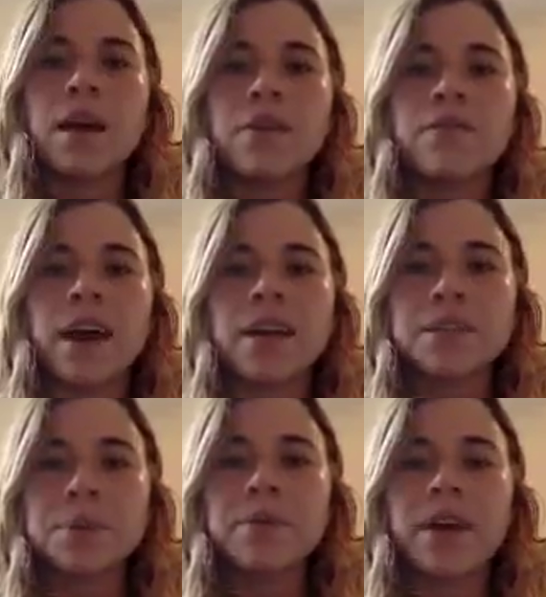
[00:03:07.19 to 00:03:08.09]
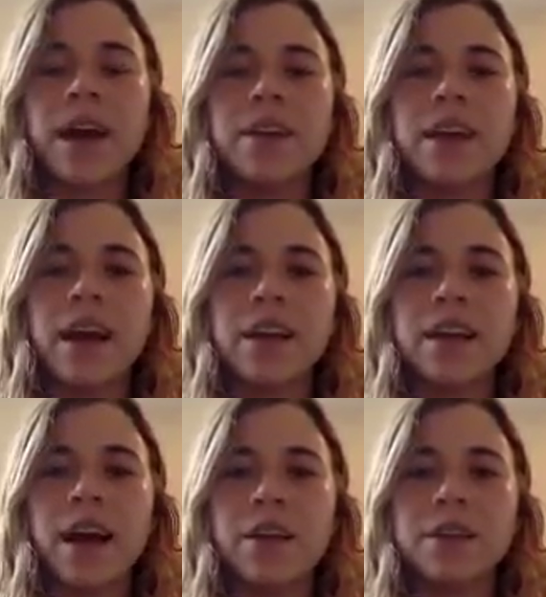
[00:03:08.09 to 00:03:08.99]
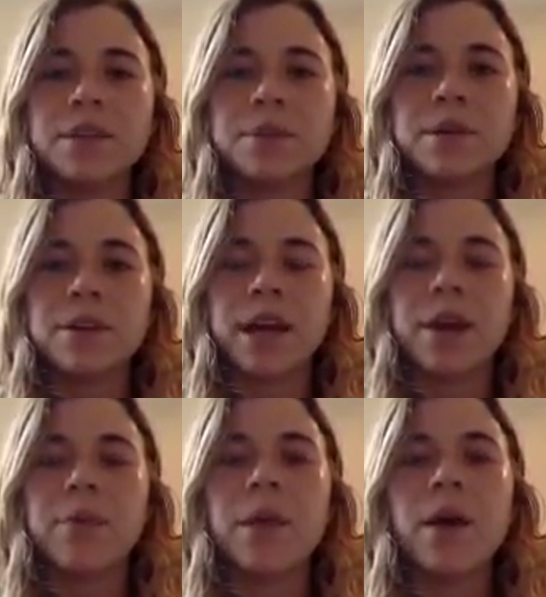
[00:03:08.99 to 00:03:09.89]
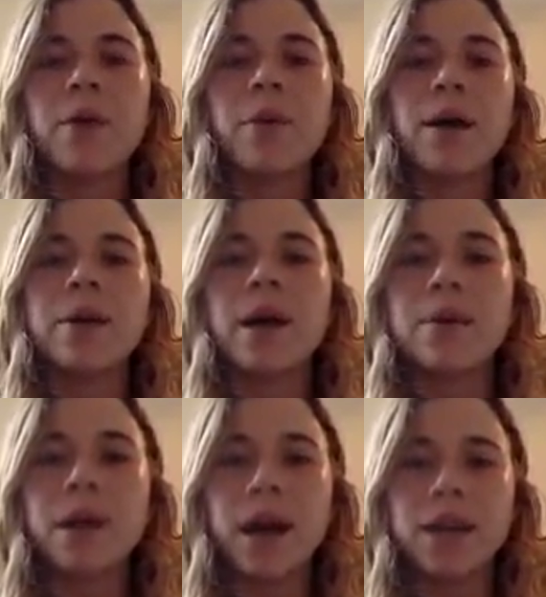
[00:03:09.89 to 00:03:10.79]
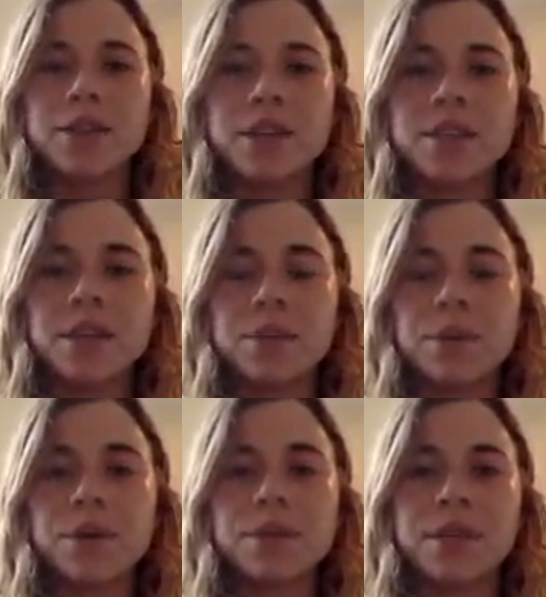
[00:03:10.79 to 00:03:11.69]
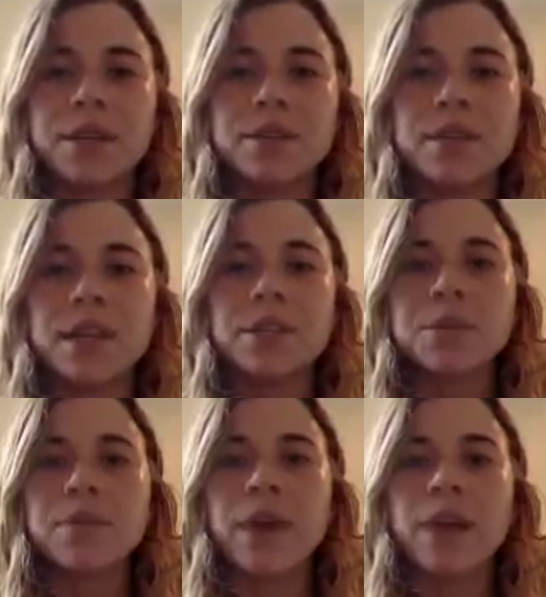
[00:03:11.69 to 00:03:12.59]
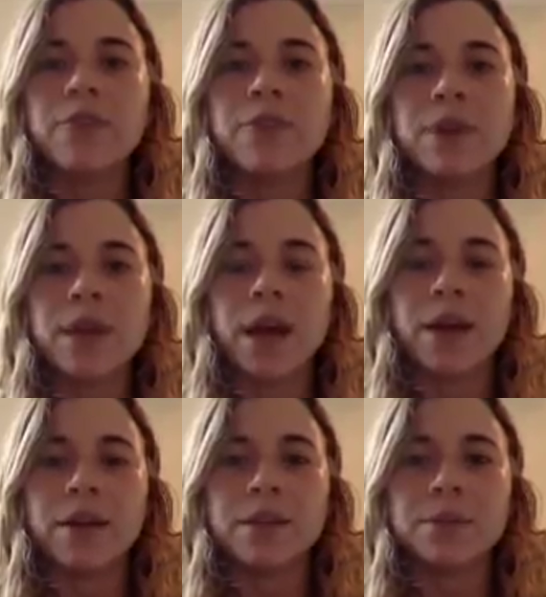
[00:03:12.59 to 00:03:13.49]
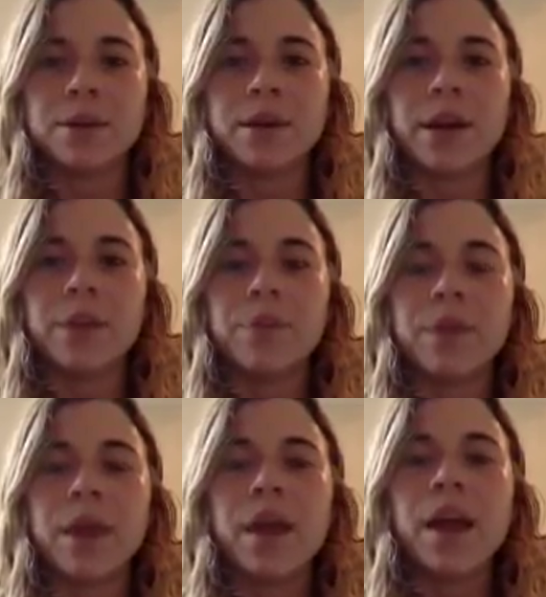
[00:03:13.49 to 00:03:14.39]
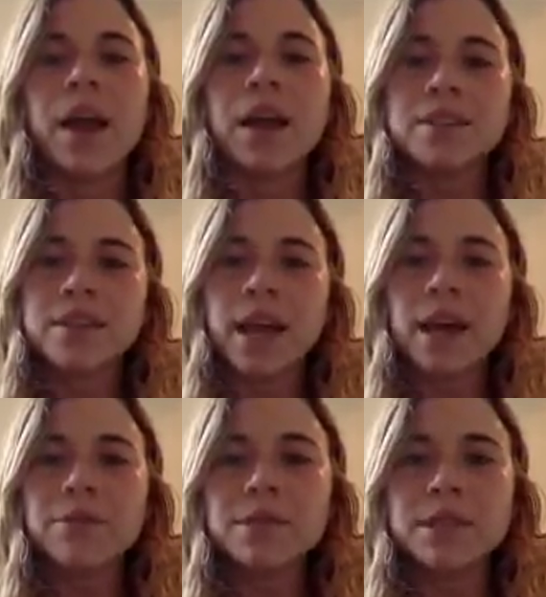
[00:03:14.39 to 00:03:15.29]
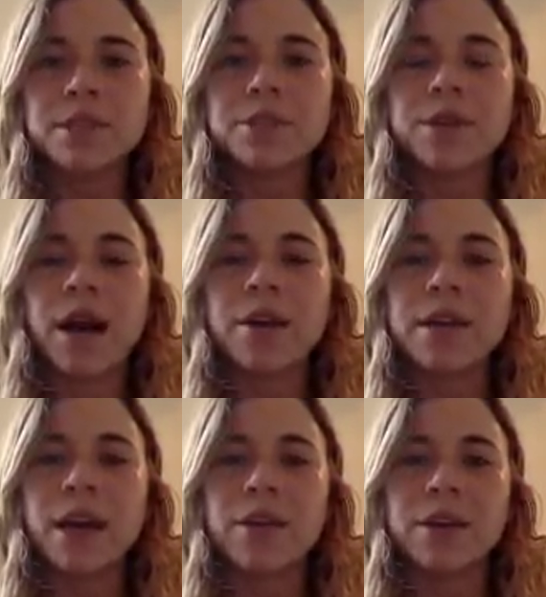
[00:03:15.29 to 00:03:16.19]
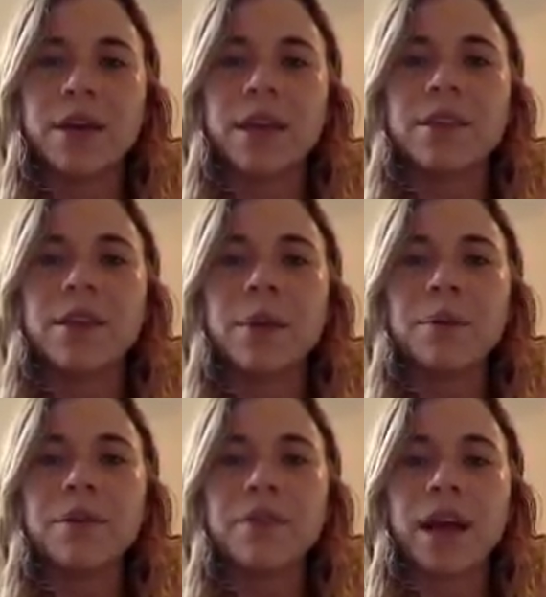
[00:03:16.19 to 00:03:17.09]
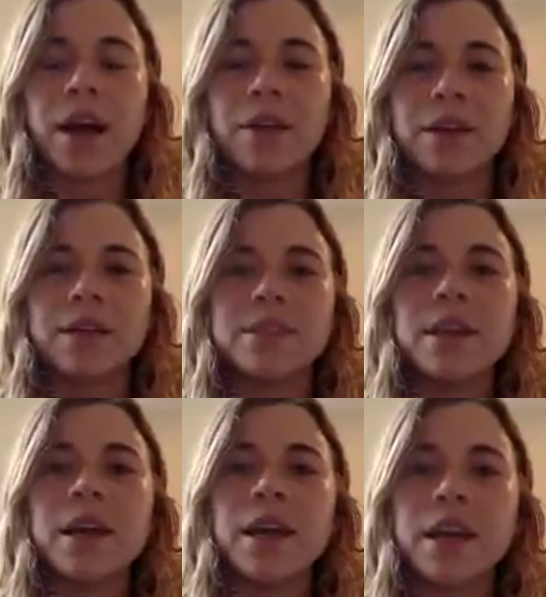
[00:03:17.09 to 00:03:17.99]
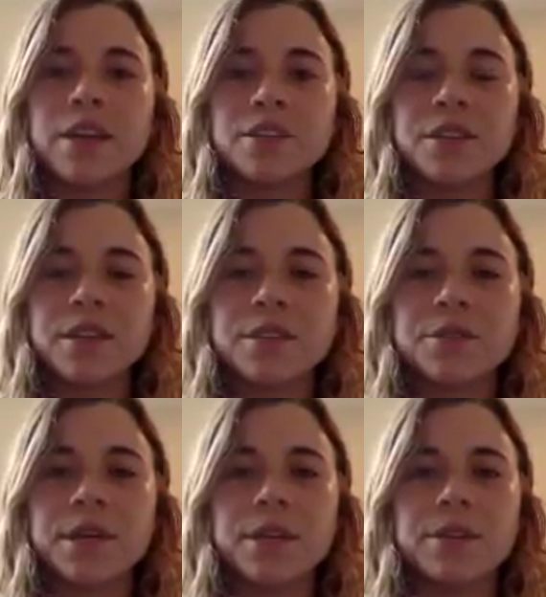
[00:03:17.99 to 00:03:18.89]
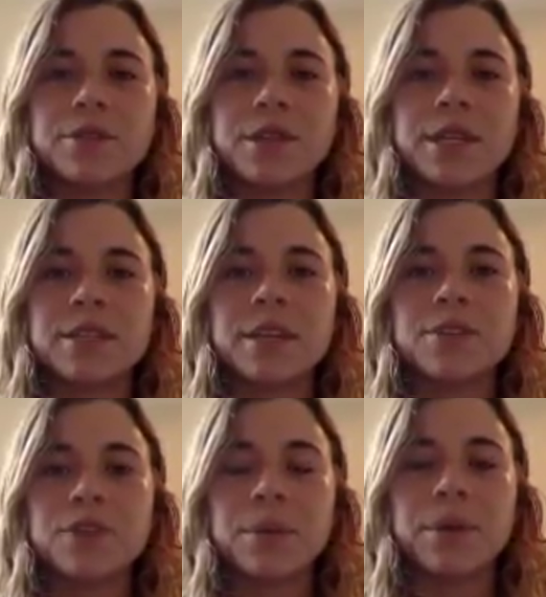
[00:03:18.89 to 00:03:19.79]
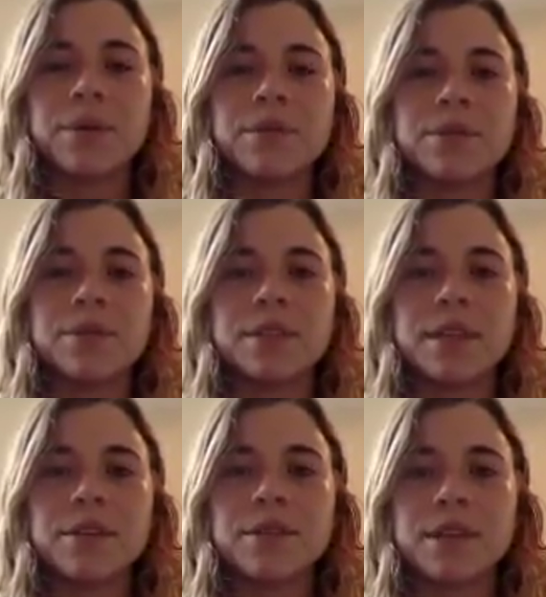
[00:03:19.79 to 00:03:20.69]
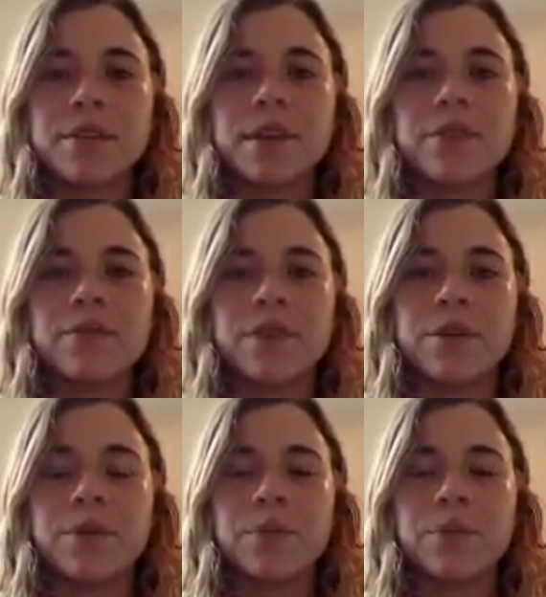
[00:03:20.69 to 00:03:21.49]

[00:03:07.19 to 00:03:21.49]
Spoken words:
Fats provide 9 calories per gram, while carbohydrates and proteins each provide 4 calories per gram. Today I will teach you how to calculate the number of calories each of these 3 nutrients contribute to a single serving of food.